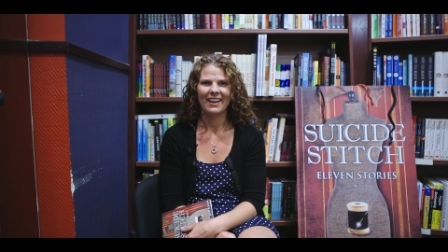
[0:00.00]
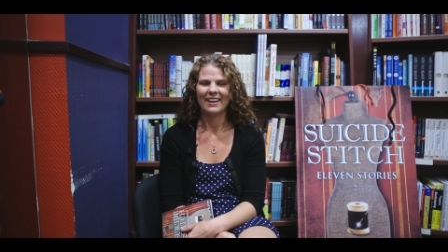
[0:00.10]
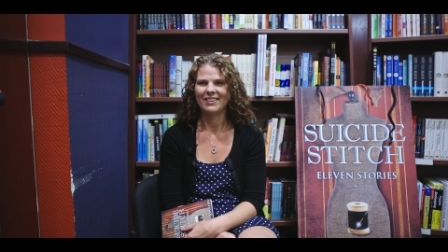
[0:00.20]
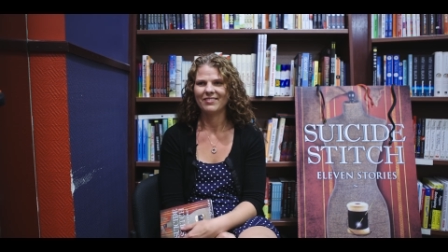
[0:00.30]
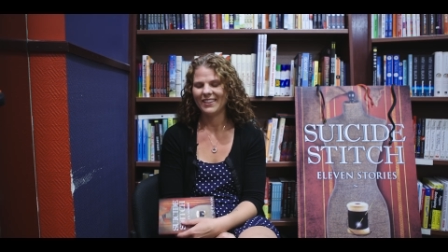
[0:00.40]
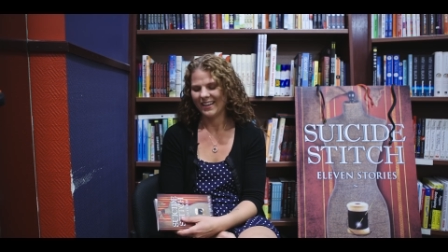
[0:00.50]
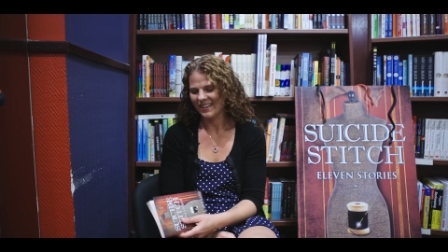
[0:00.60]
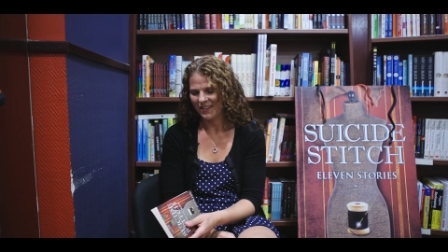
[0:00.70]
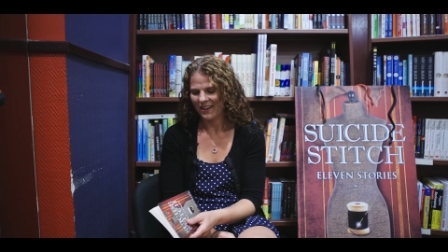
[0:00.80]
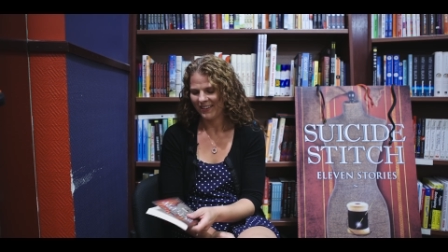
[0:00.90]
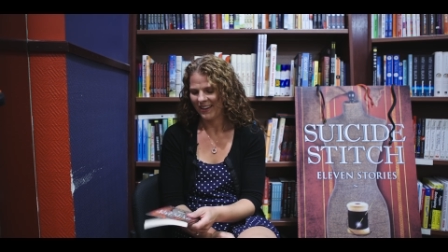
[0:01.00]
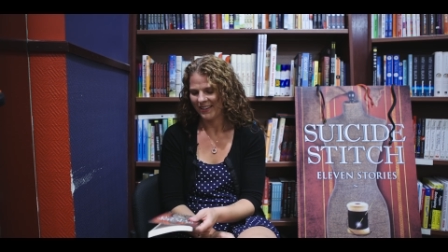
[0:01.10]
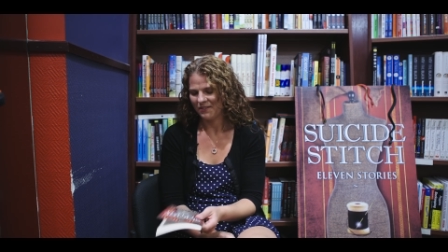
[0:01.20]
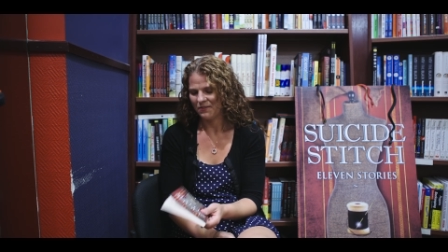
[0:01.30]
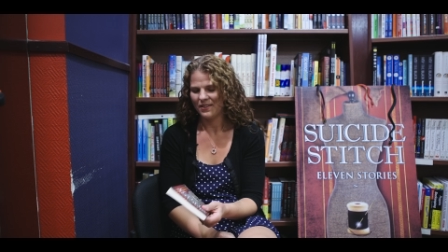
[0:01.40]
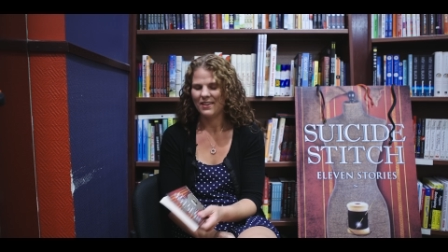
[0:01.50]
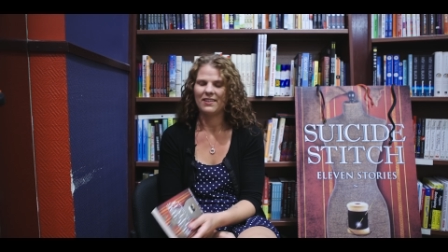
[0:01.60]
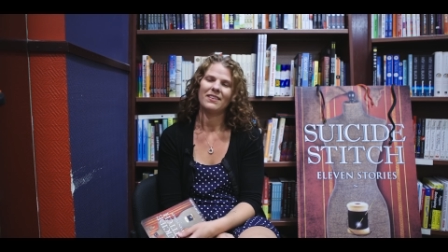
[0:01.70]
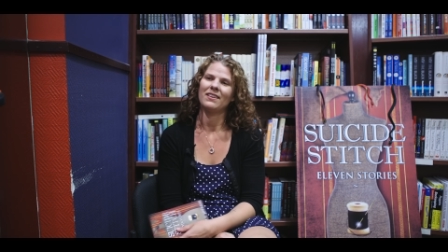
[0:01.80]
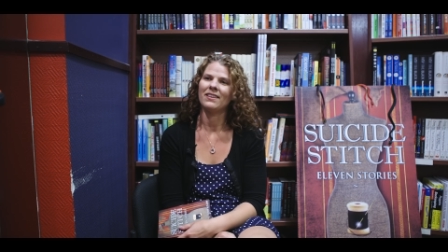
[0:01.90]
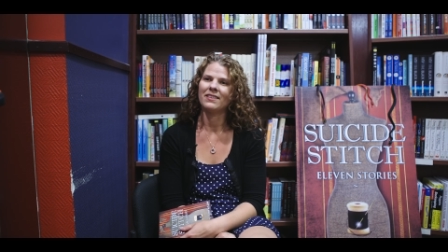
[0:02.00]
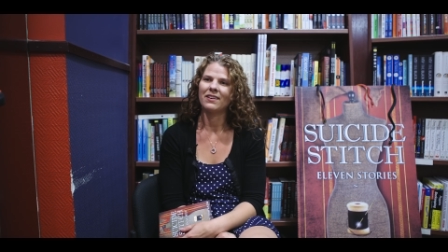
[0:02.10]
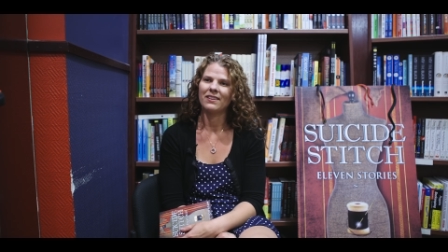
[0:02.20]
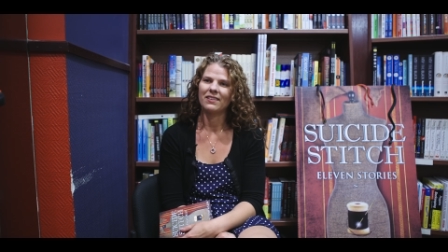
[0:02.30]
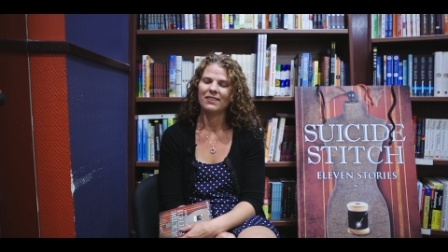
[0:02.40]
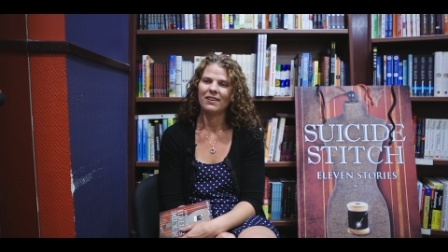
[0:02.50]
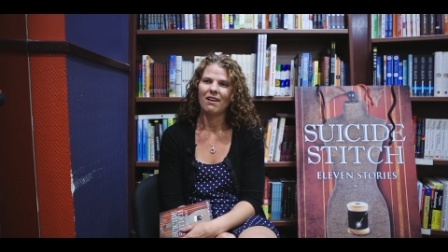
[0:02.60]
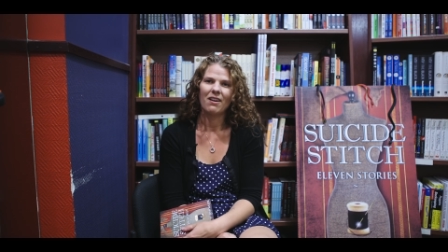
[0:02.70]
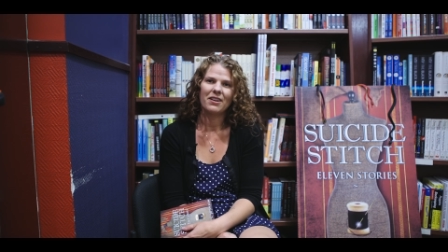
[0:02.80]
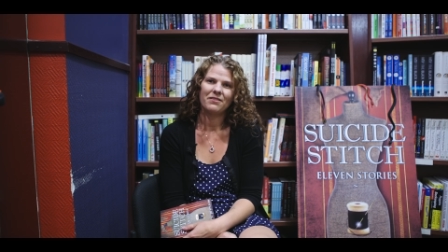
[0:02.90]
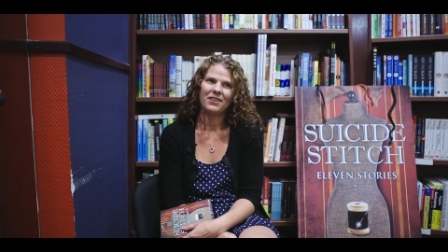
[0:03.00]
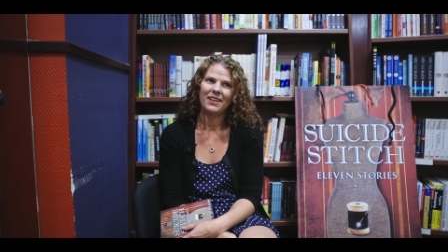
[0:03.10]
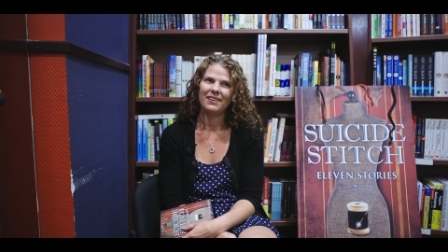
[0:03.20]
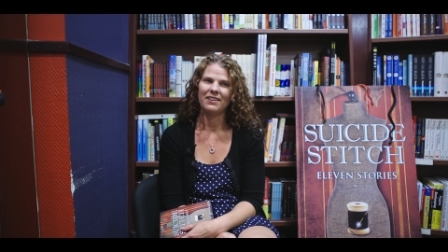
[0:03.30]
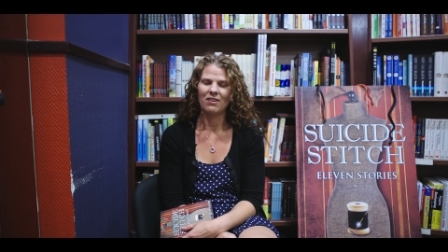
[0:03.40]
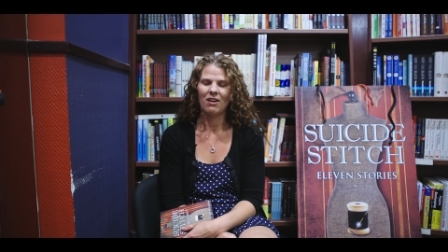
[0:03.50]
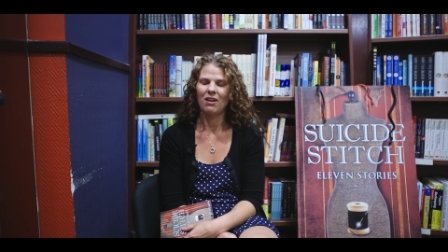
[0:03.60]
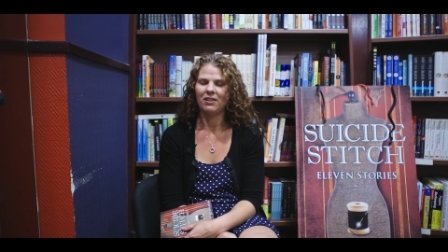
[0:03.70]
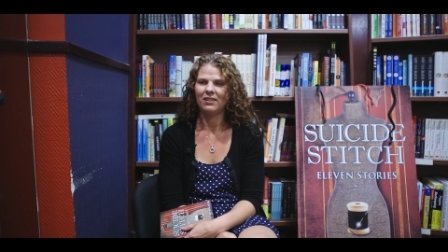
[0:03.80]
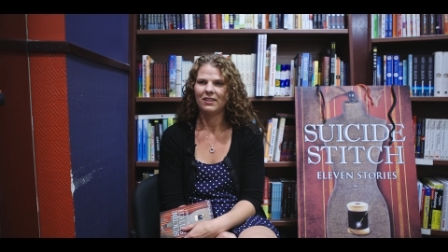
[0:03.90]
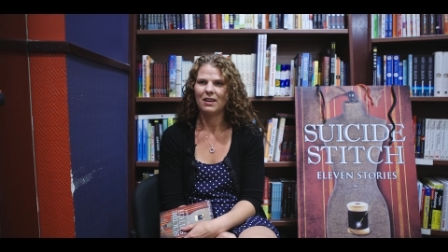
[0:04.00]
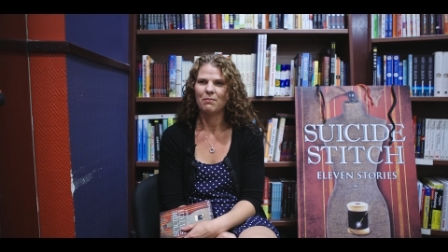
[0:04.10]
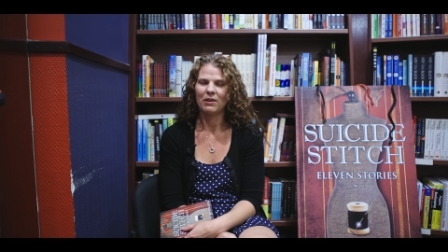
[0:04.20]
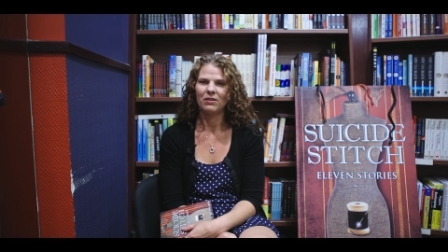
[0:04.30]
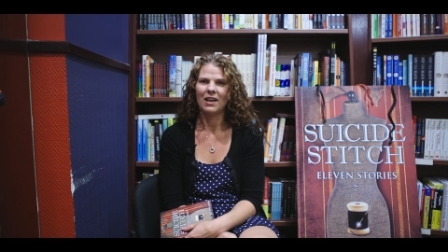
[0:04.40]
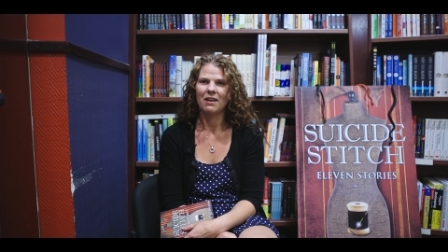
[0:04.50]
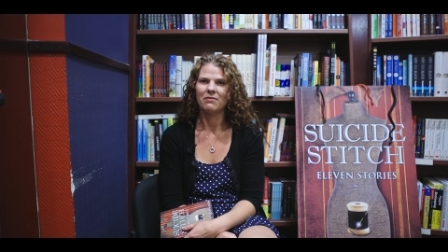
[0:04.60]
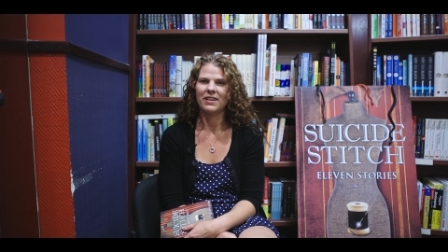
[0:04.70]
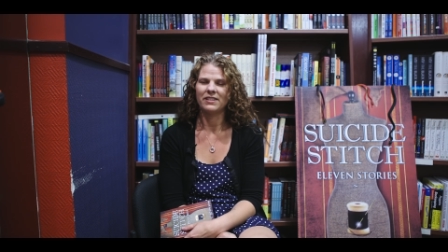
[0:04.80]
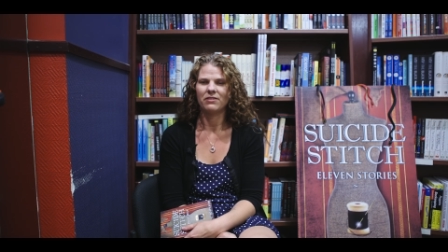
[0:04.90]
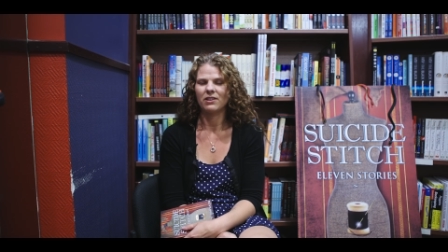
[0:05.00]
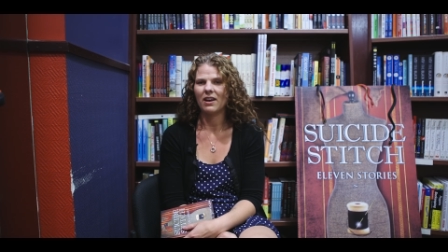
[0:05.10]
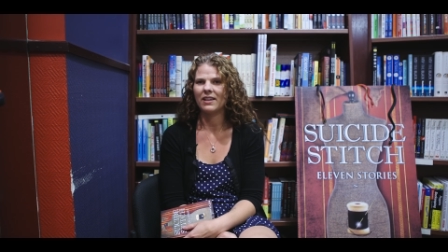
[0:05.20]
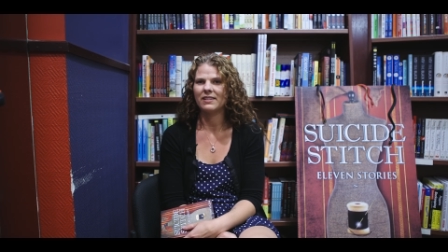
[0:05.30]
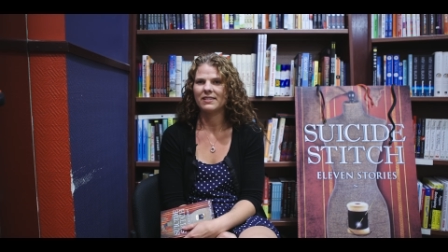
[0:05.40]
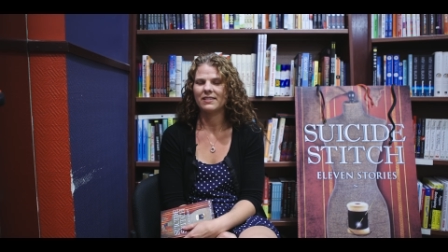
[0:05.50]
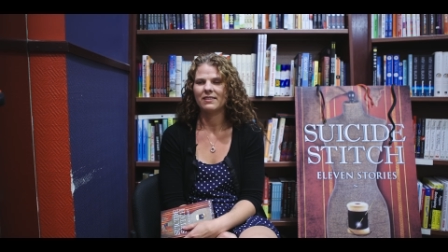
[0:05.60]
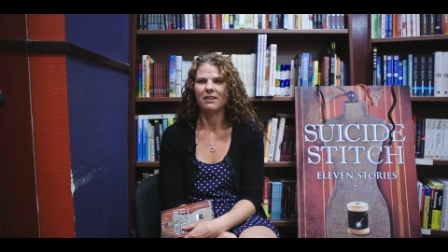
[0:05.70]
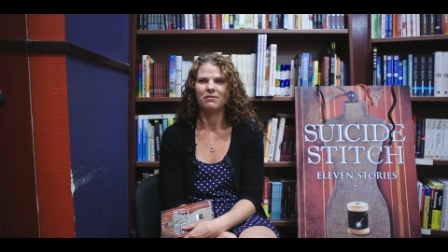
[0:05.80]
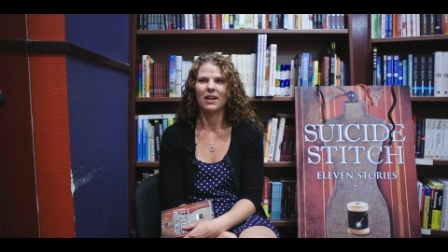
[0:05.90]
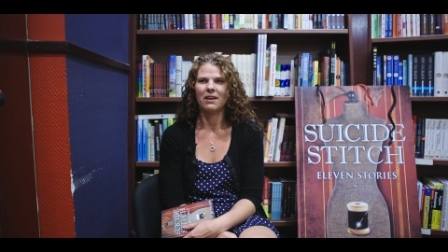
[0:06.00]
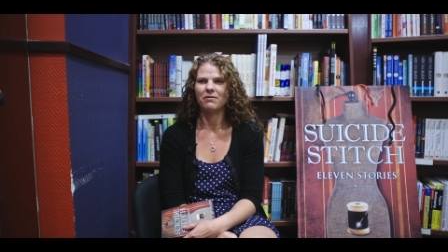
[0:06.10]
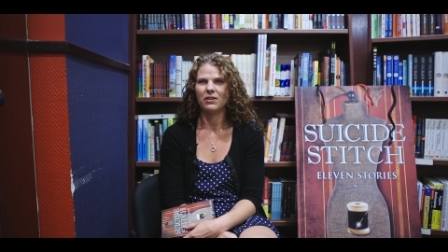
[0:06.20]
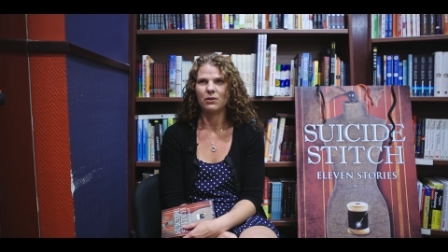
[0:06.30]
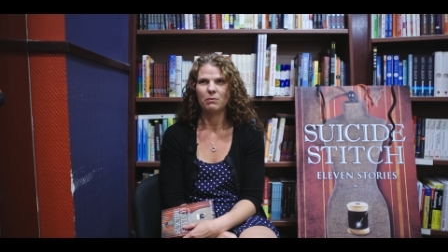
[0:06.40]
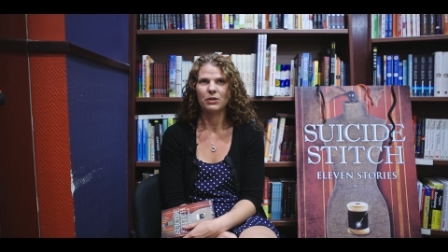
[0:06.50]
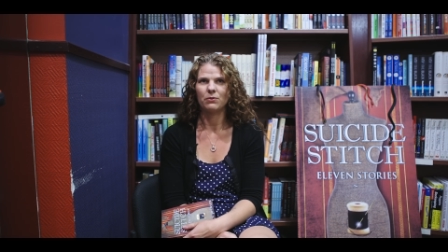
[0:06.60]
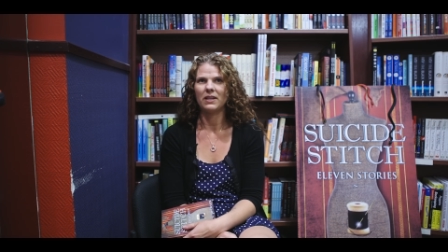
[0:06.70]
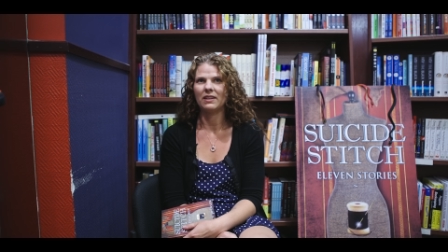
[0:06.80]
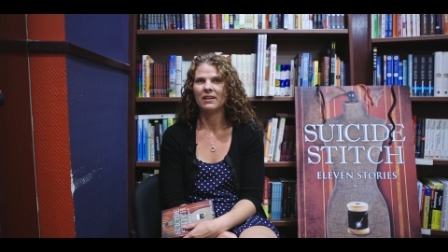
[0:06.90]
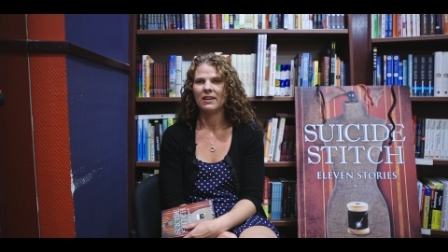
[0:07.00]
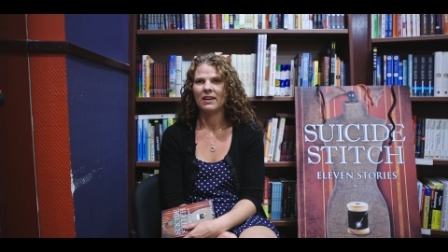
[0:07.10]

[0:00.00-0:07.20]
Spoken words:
really, I do think at the heart of it, they're all about love and different kinds of love, you know, between